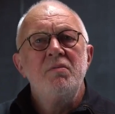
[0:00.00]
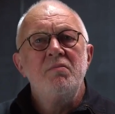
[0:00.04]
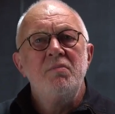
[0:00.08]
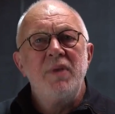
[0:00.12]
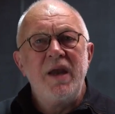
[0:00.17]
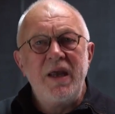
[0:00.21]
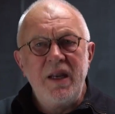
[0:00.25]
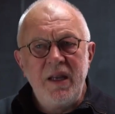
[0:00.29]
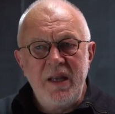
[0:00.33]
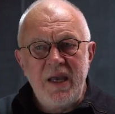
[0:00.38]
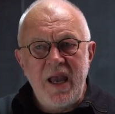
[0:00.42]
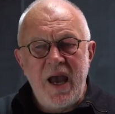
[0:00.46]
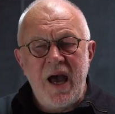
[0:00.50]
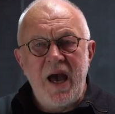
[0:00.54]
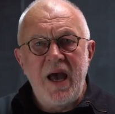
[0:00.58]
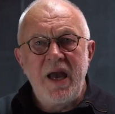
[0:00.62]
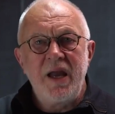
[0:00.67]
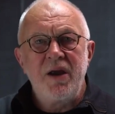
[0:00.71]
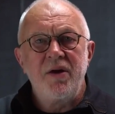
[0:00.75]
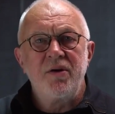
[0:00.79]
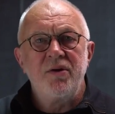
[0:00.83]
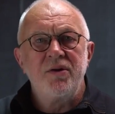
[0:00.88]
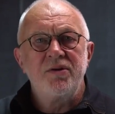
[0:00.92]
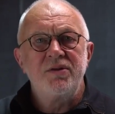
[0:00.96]
mainly
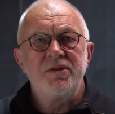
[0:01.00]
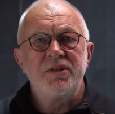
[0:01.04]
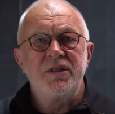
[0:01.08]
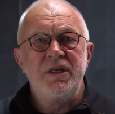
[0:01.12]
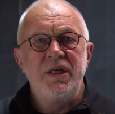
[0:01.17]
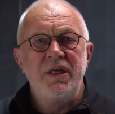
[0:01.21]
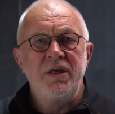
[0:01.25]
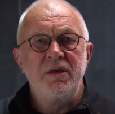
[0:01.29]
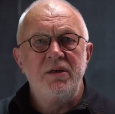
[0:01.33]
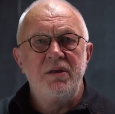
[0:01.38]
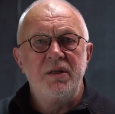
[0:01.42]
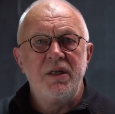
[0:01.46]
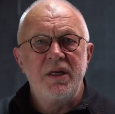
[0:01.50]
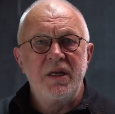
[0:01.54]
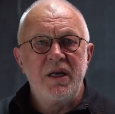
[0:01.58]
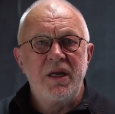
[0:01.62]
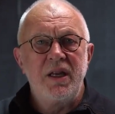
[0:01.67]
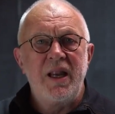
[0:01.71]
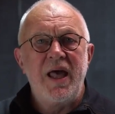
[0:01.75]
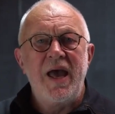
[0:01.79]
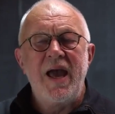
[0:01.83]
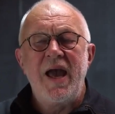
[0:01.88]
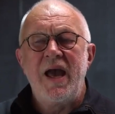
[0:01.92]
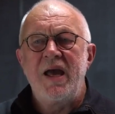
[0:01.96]
iron, steel, and
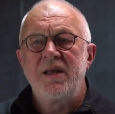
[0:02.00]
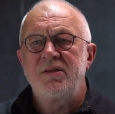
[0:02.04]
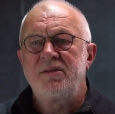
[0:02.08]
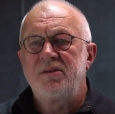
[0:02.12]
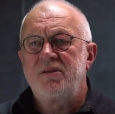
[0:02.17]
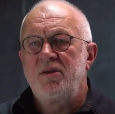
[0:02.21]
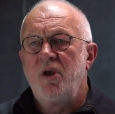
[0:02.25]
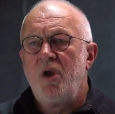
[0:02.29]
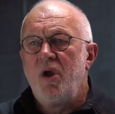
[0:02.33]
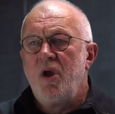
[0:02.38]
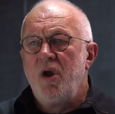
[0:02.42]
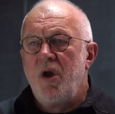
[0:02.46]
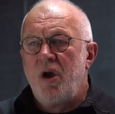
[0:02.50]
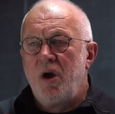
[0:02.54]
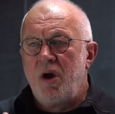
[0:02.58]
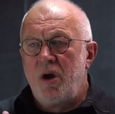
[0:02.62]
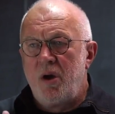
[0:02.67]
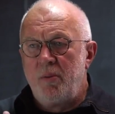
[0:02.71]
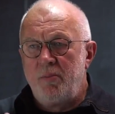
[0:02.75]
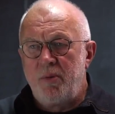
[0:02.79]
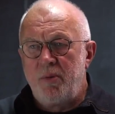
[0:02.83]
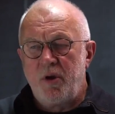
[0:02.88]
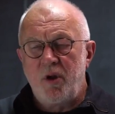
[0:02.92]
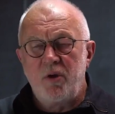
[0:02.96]
glass,
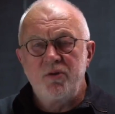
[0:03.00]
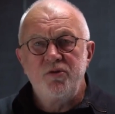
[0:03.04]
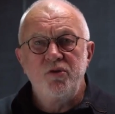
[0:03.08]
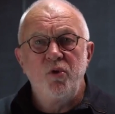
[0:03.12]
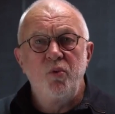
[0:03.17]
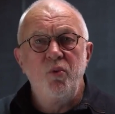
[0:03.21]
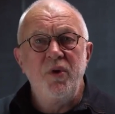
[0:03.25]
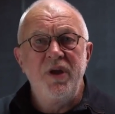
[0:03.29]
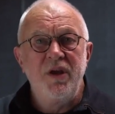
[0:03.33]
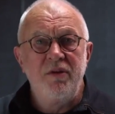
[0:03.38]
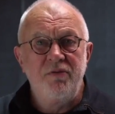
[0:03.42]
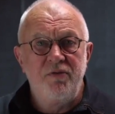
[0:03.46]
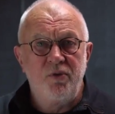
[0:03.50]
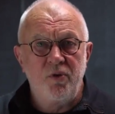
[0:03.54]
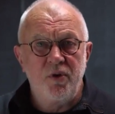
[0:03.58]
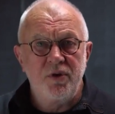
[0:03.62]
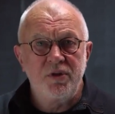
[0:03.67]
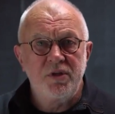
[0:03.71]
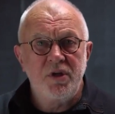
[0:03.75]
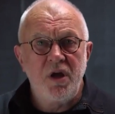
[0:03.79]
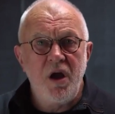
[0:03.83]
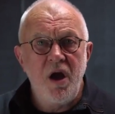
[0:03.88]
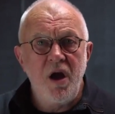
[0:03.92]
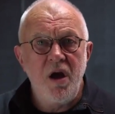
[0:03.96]
but also
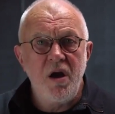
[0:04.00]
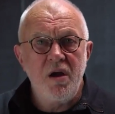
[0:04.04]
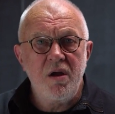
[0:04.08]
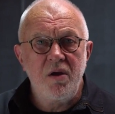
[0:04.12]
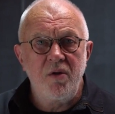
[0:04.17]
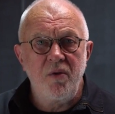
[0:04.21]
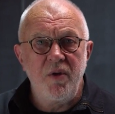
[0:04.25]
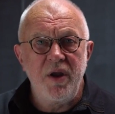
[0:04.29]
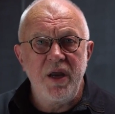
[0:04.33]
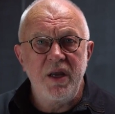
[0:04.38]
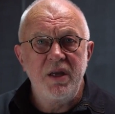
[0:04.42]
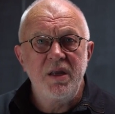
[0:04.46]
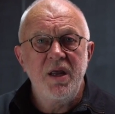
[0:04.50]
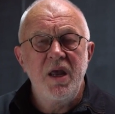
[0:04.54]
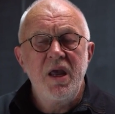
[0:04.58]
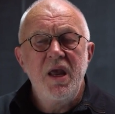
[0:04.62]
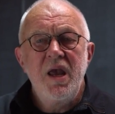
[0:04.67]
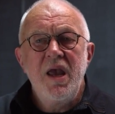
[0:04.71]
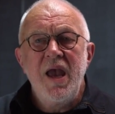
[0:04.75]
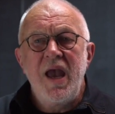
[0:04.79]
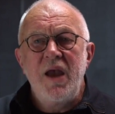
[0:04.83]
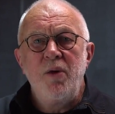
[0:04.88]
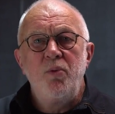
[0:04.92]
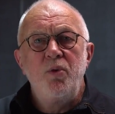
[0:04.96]
reinforced concrete.
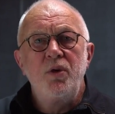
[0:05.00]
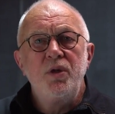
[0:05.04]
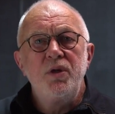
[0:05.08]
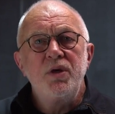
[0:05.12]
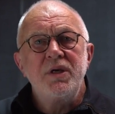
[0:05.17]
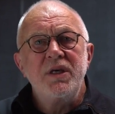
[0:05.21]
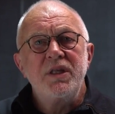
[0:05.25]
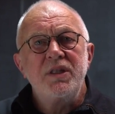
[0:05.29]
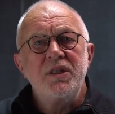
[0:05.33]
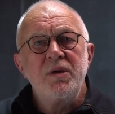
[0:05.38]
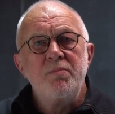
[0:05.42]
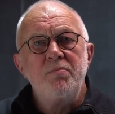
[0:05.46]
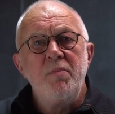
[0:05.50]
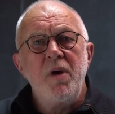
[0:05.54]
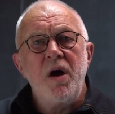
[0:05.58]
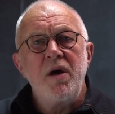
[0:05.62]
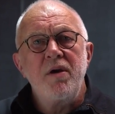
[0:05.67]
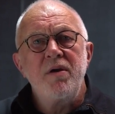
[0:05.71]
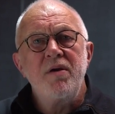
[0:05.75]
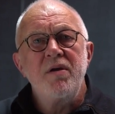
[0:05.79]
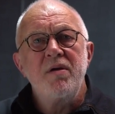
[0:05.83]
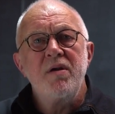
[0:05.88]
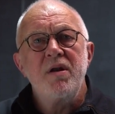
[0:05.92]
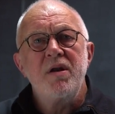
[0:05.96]
And we'll look at the
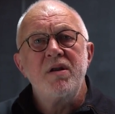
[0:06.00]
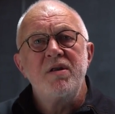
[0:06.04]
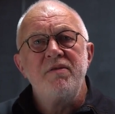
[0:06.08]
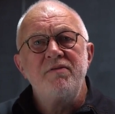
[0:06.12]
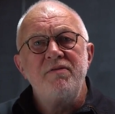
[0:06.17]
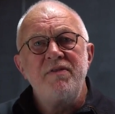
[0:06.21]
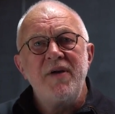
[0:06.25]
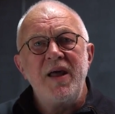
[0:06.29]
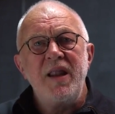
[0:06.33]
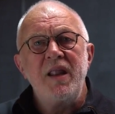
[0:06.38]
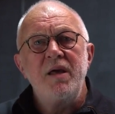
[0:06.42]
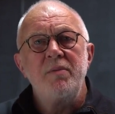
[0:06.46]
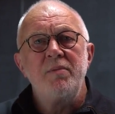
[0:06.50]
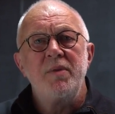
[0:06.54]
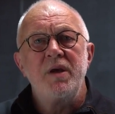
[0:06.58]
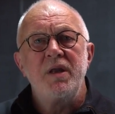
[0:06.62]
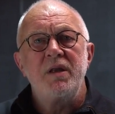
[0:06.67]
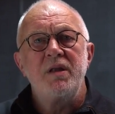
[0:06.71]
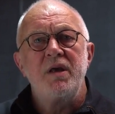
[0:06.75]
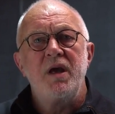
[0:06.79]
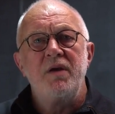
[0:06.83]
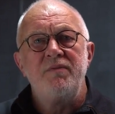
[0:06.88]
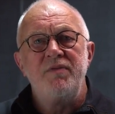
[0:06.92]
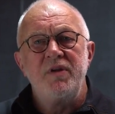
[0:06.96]
modern
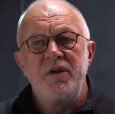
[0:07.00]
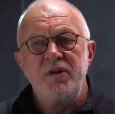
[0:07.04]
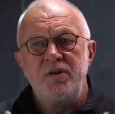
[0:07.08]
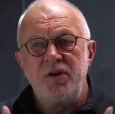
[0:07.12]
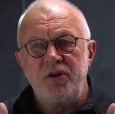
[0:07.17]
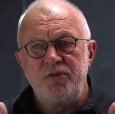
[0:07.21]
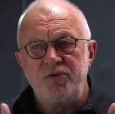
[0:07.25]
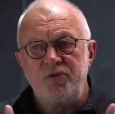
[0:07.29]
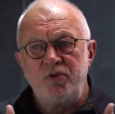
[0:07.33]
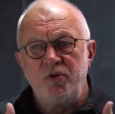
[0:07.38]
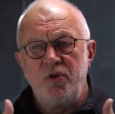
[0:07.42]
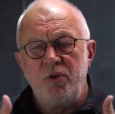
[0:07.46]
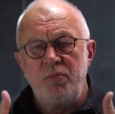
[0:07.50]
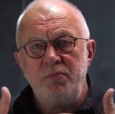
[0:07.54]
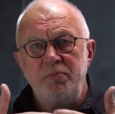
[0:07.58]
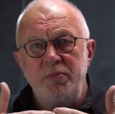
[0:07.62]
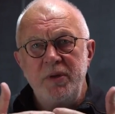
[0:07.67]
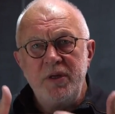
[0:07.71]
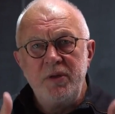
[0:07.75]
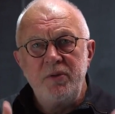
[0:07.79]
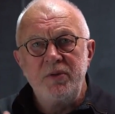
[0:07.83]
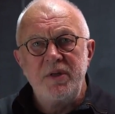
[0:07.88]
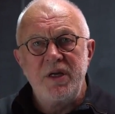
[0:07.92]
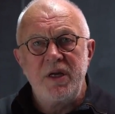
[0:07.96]
development of industrial
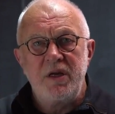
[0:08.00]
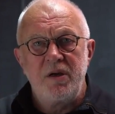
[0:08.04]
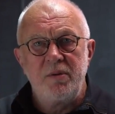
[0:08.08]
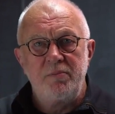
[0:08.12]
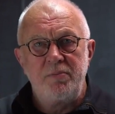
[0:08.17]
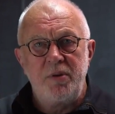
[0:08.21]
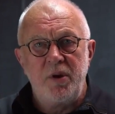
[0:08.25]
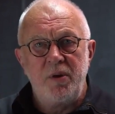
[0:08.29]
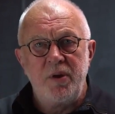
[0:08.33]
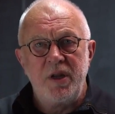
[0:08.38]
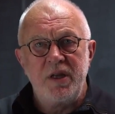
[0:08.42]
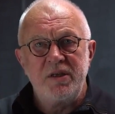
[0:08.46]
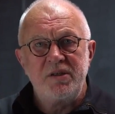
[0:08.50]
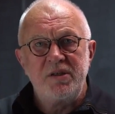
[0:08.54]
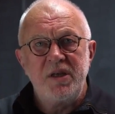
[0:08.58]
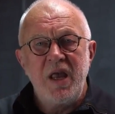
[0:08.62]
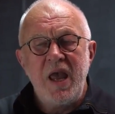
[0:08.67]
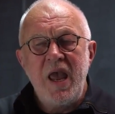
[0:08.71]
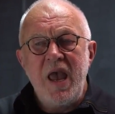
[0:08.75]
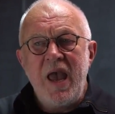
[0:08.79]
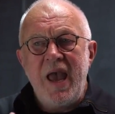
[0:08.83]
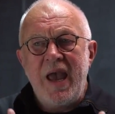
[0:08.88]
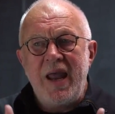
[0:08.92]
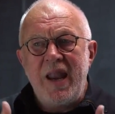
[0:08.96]
building
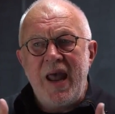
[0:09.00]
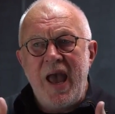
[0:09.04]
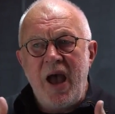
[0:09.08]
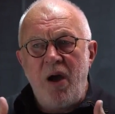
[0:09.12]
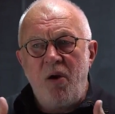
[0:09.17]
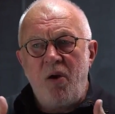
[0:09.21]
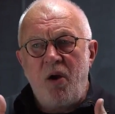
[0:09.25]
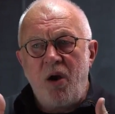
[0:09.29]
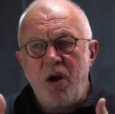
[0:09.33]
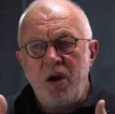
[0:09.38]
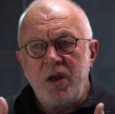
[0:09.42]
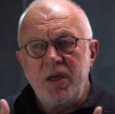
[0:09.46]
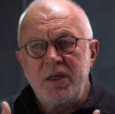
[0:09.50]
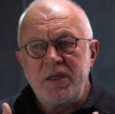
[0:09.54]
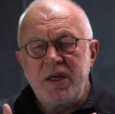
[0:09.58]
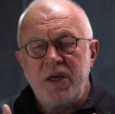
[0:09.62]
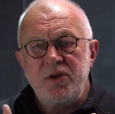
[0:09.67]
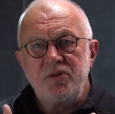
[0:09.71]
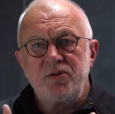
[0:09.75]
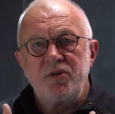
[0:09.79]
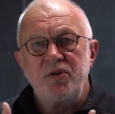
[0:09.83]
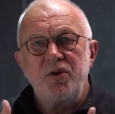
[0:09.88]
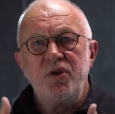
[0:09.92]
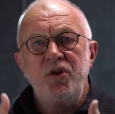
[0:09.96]
components and how
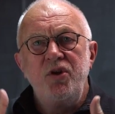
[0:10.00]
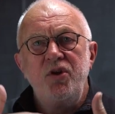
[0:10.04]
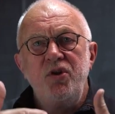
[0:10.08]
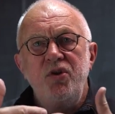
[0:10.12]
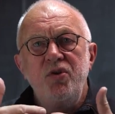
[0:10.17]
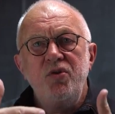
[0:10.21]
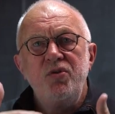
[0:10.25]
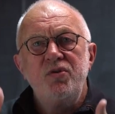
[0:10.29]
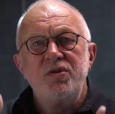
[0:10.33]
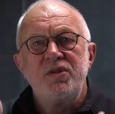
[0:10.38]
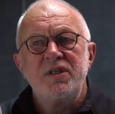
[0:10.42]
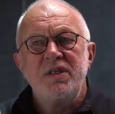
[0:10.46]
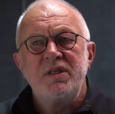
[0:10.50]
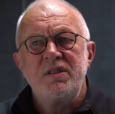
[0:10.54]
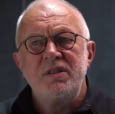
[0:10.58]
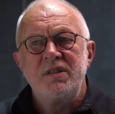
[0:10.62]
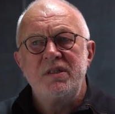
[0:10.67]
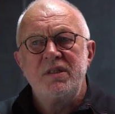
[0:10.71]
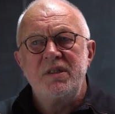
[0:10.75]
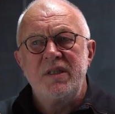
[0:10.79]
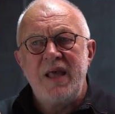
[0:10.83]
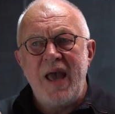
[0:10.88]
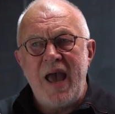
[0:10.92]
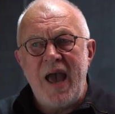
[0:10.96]
architecture
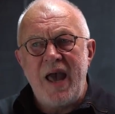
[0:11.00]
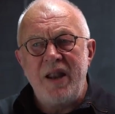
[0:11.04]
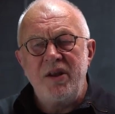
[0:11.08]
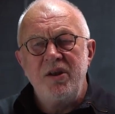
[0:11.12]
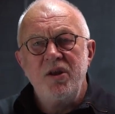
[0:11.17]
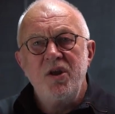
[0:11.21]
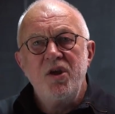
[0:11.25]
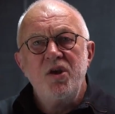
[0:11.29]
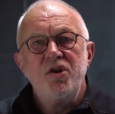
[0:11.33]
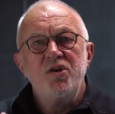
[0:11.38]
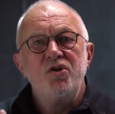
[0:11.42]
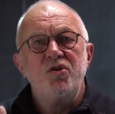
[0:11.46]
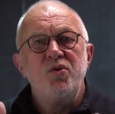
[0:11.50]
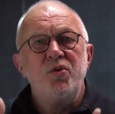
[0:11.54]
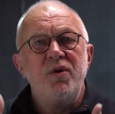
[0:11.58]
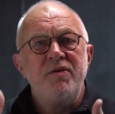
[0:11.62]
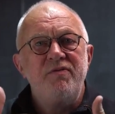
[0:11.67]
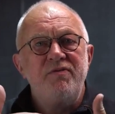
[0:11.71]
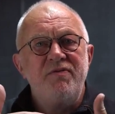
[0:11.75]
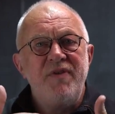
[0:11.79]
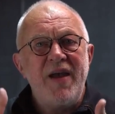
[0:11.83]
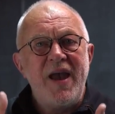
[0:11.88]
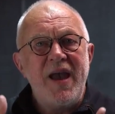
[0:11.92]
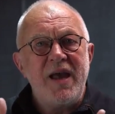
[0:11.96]
uses that to
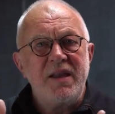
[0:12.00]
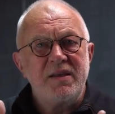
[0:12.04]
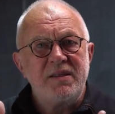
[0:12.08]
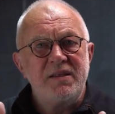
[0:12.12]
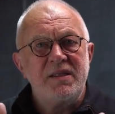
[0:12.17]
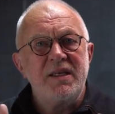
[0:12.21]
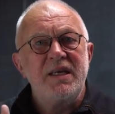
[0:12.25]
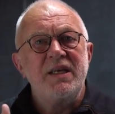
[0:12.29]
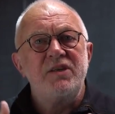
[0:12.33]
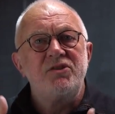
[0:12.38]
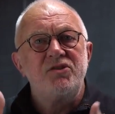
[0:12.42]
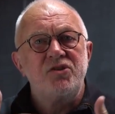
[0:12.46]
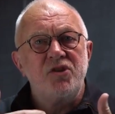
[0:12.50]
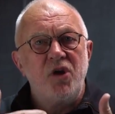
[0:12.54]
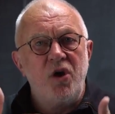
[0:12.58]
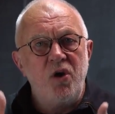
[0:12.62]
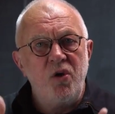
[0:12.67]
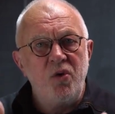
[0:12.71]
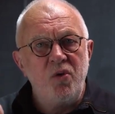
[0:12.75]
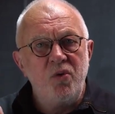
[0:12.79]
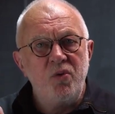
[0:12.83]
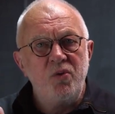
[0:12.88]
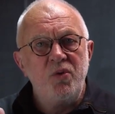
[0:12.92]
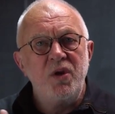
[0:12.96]
advance its
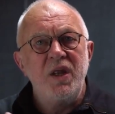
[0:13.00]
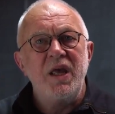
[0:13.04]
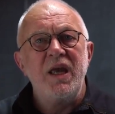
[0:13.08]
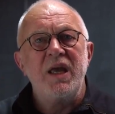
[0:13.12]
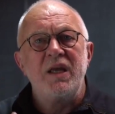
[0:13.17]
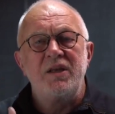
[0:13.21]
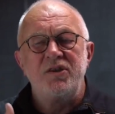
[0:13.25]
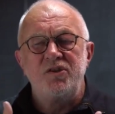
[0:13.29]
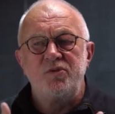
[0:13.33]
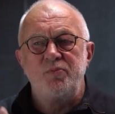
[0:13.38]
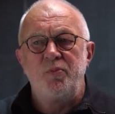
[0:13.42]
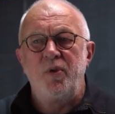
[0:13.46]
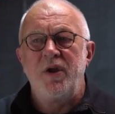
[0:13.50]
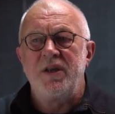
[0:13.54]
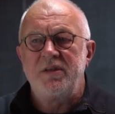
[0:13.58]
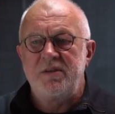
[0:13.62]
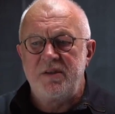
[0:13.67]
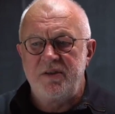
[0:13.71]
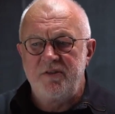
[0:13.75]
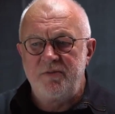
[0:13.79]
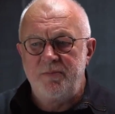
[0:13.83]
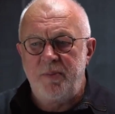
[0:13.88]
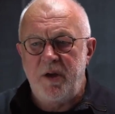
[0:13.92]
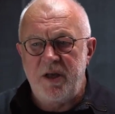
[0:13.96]
own expressive